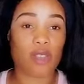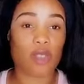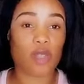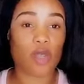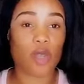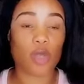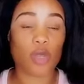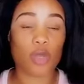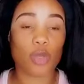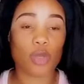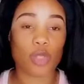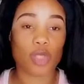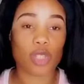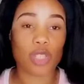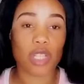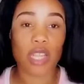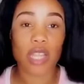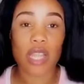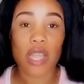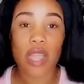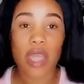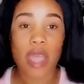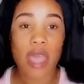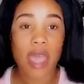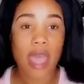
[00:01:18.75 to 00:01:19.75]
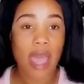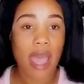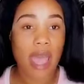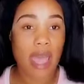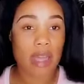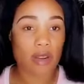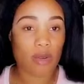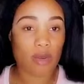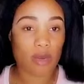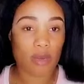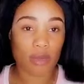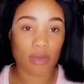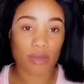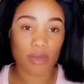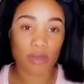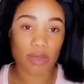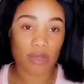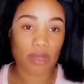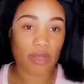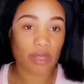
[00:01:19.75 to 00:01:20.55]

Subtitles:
So usually I don't,